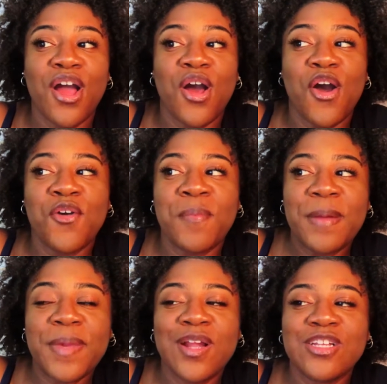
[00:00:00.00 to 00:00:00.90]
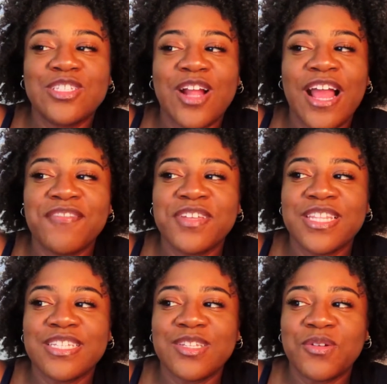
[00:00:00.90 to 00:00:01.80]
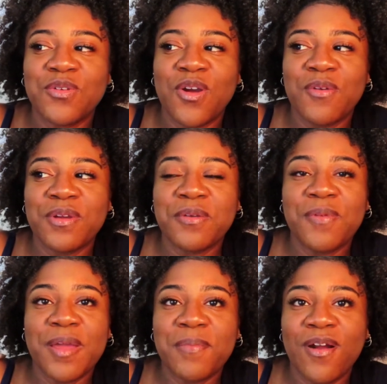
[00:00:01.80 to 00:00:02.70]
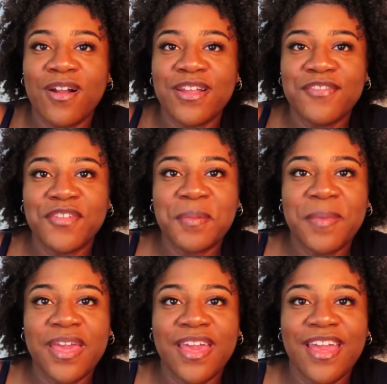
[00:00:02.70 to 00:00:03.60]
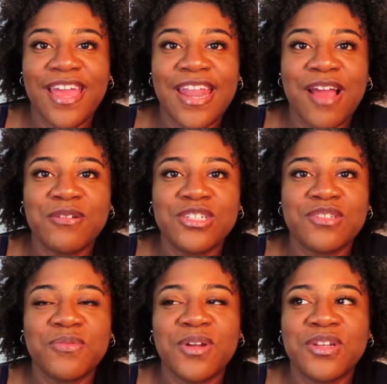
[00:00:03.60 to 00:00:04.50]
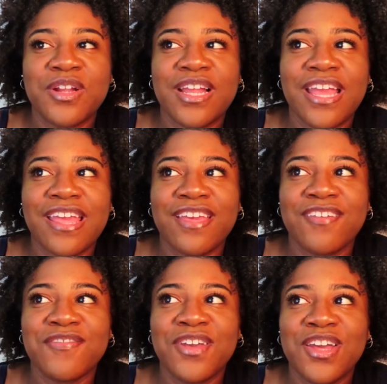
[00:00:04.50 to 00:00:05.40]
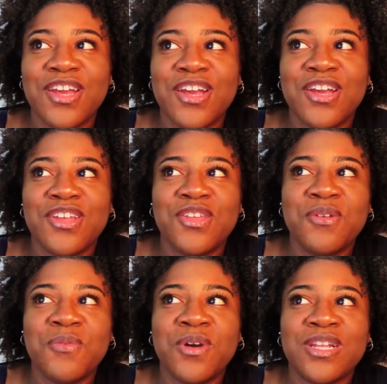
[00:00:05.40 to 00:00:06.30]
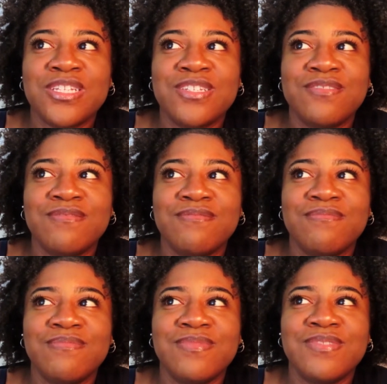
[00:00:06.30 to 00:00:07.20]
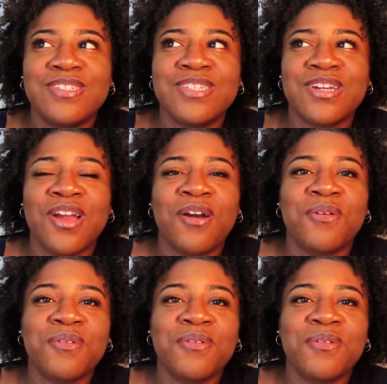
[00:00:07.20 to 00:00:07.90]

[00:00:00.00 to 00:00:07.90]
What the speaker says: oh, my parents are having this little going away party for me, and I was just wondering if you wanted to go.